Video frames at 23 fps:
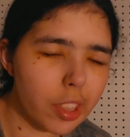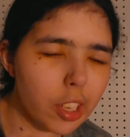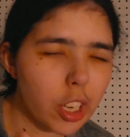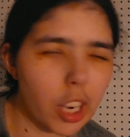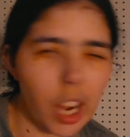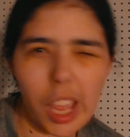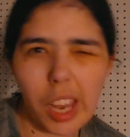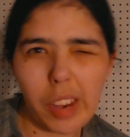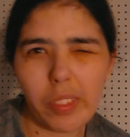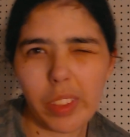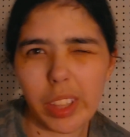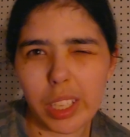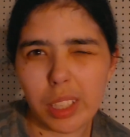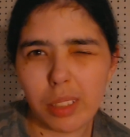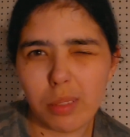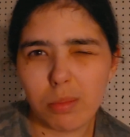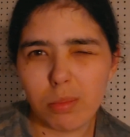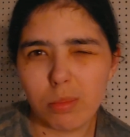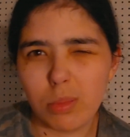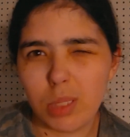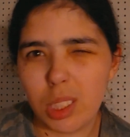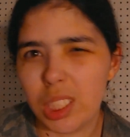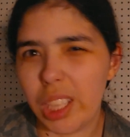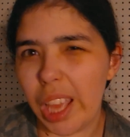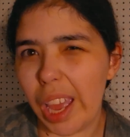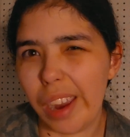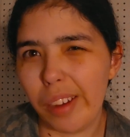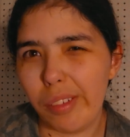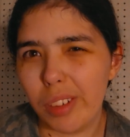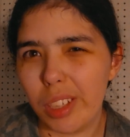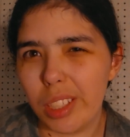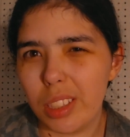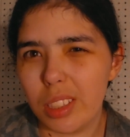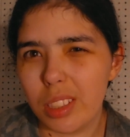They're kind of like
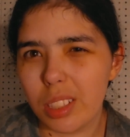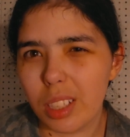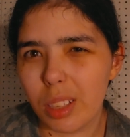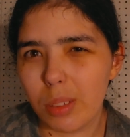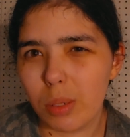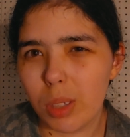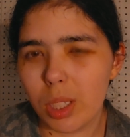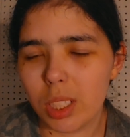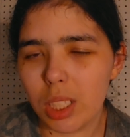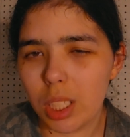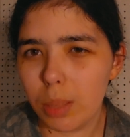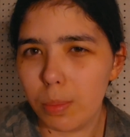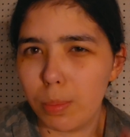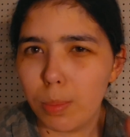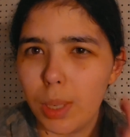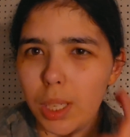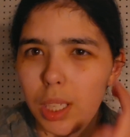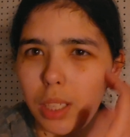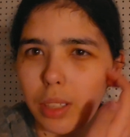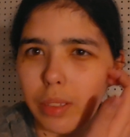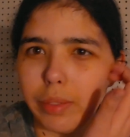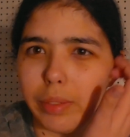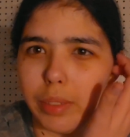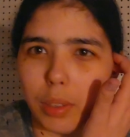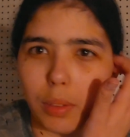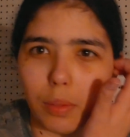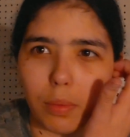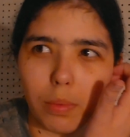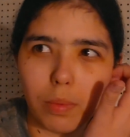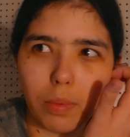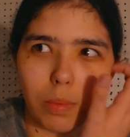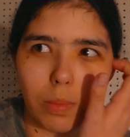sirens, I want to say, but if you